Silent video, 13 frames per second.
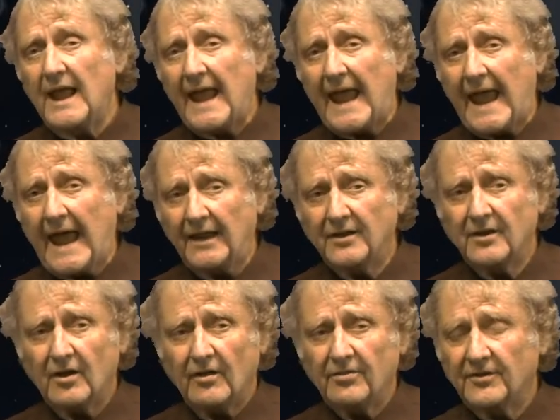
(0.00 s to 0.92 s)

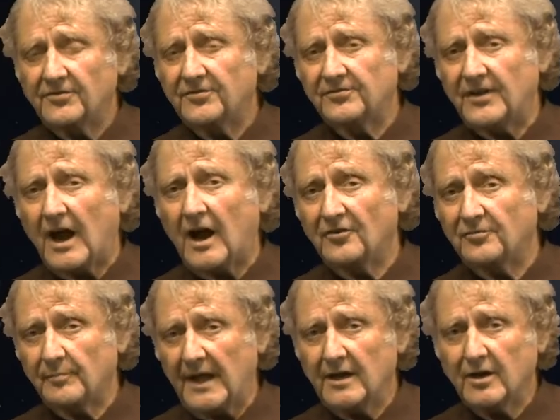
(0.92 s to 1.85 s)
And the star
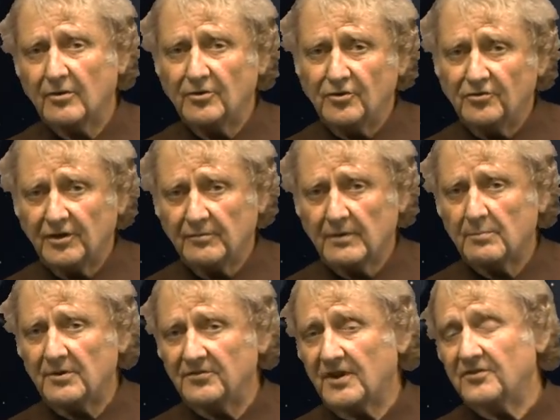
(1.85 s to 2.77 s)
Spica usually
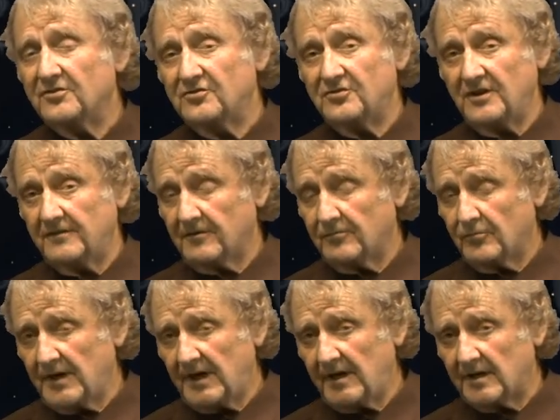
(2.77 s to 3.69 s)
represents a sheaf of
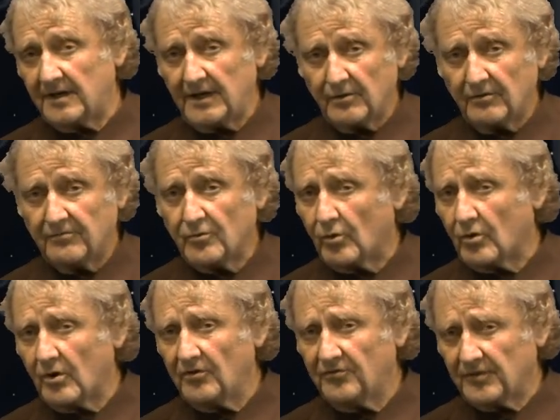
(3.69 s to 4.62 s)
wheat, an ear of
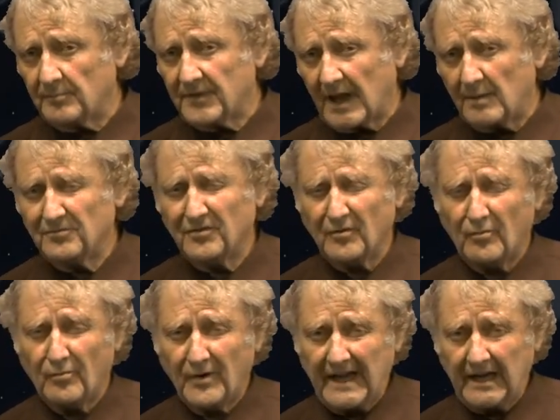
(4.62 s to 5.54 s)
corn, sometimes the
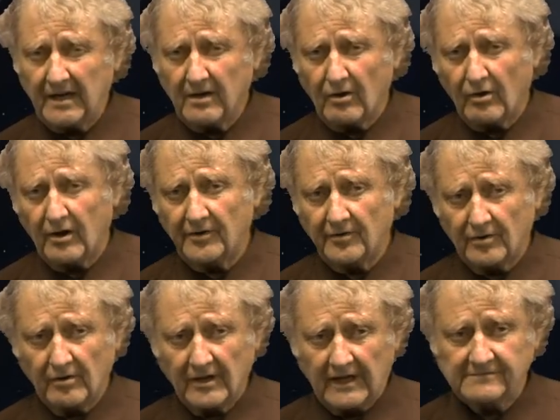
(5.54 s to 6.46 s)
ring on
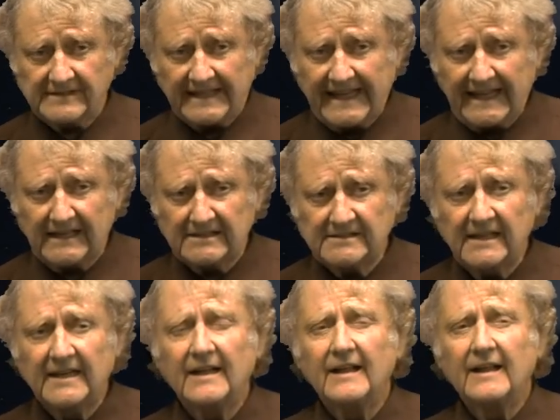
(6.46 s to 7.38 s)
her left hand.
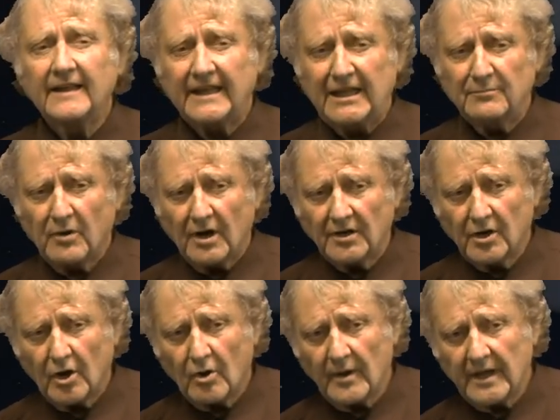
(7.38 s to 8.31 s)
Keep on
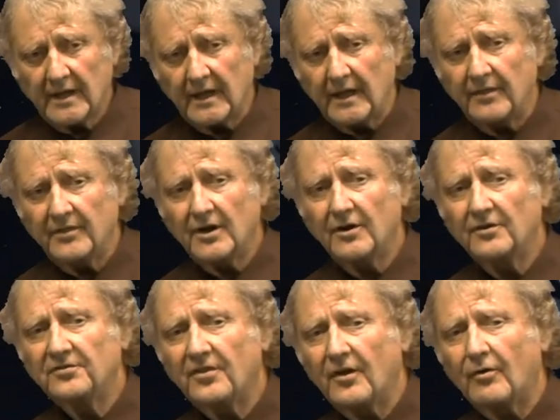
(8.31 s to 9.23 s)
going, and
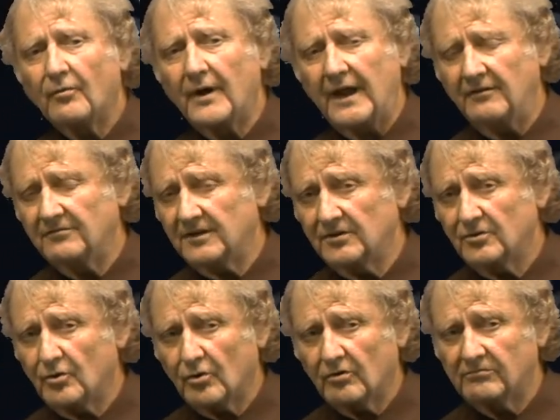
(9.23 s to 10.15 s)
there's the raven,
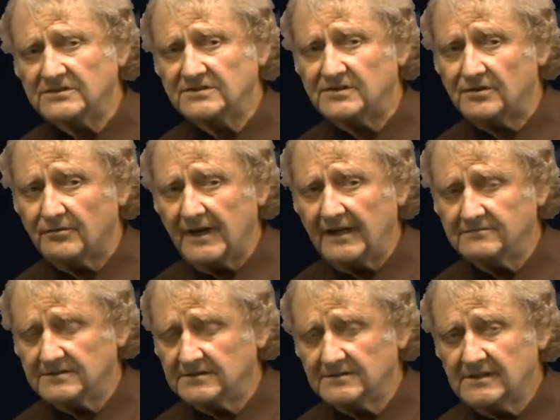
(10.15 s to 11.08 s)
Corvus the
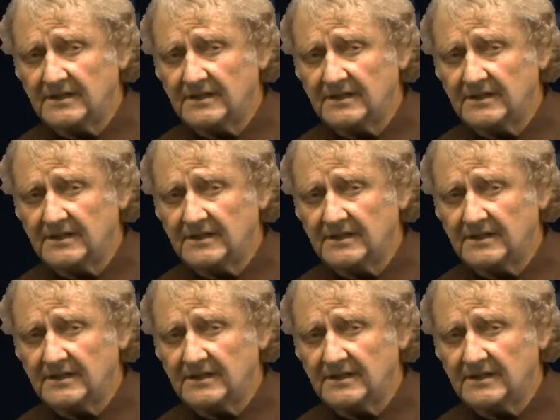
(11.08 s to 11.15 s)
raven.